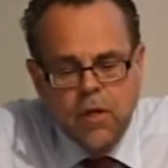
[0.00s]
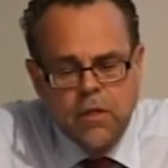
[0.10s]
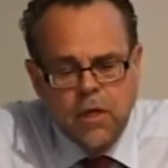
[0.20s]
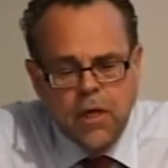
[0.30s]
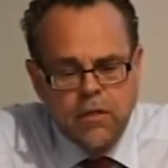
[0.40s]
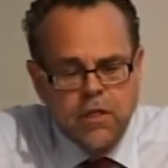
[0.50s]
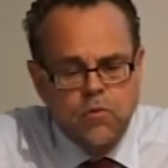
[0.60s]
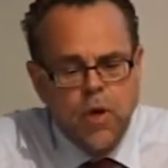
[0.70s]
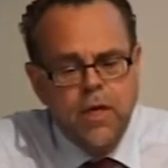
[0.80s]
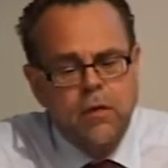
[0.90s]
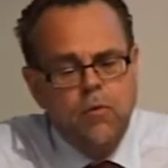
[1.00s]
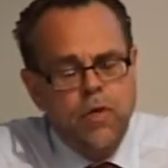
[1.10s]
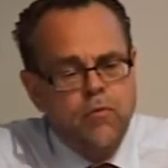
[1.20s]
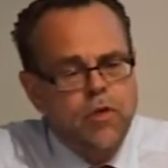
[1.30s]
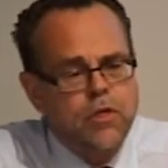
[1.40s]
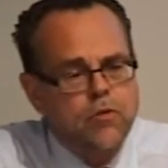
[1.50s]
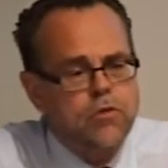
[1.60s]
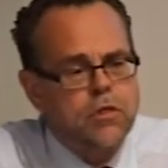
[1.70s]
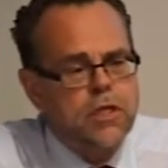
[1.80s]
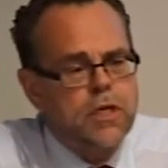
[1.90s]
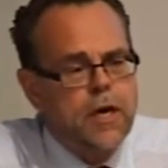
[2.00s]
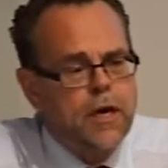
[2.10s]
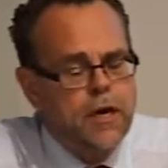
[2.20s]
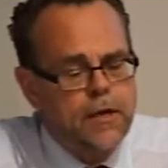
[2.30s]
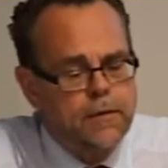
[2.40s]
In this way, we reduce the